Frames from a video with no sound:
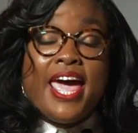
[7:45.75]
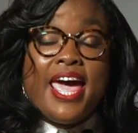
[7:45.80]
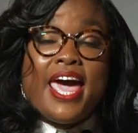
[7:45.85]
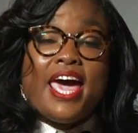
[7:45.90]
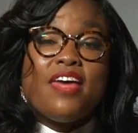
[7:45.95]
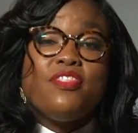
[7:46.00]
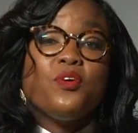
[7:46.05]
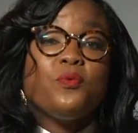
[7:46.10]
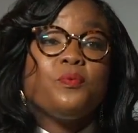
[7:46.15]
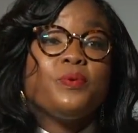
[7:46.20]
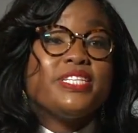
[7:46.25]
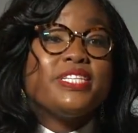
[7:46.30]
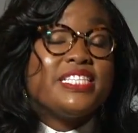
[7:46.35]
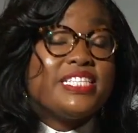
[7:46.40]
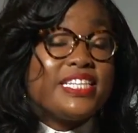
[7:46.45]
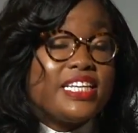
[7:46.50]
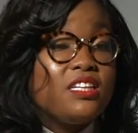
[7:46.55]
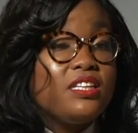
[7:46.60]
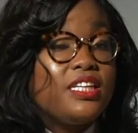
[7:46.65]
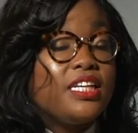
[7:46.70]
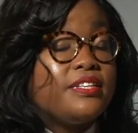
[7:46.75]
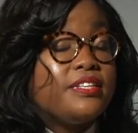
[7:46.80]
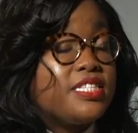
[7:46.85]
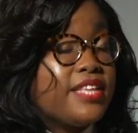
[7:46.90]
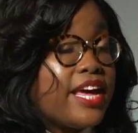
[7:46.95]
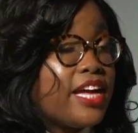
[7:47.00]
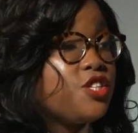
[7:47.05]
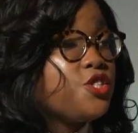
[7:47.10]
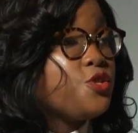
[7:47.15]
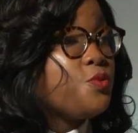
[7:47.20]
and the resilience
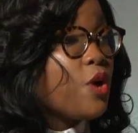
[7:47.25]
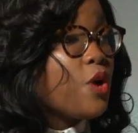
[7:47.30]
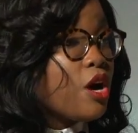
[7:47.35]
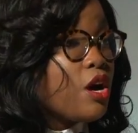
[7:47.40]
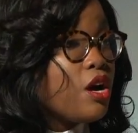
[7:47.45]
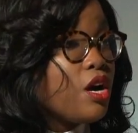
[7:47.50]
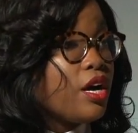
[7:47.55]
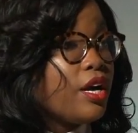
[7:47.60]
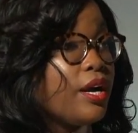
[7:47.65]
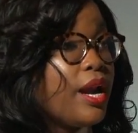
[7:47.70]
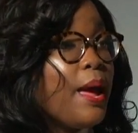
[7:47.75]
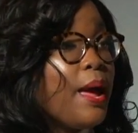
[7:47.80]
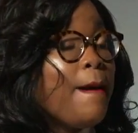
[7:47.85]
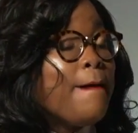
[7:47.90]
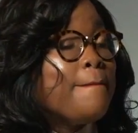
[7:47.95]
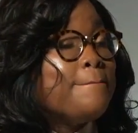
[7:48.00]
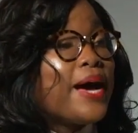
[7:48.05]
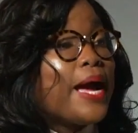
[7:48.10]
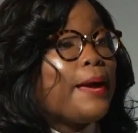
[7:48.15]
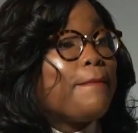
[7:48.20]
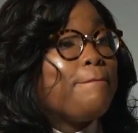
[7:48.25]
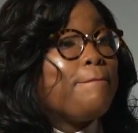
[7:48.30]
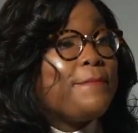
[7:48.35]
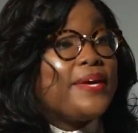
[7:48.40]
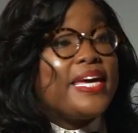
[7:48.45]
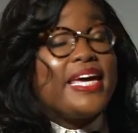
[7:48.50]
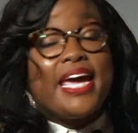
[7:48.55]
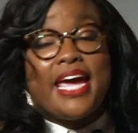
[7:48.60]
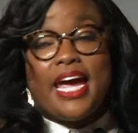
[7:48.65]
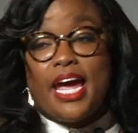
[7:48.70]
that you earn by
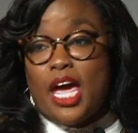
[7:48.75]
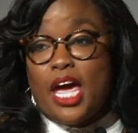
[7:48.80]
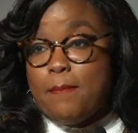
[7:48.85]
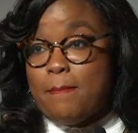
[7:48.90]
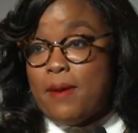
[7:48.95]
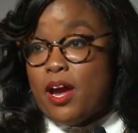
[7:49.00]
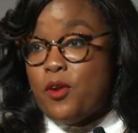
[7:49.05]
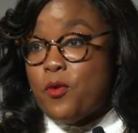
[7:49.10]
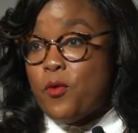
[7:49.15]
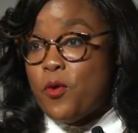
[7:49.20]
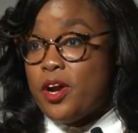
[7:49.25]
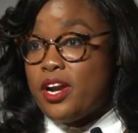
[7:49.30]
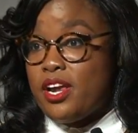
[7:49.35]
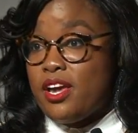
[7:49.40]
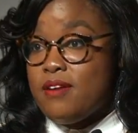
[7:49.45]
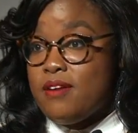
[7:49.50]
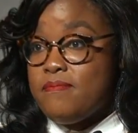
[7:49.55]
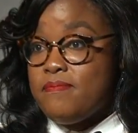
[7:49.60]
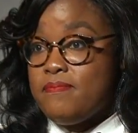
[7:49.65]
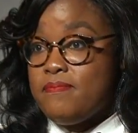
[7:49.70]
being a minority.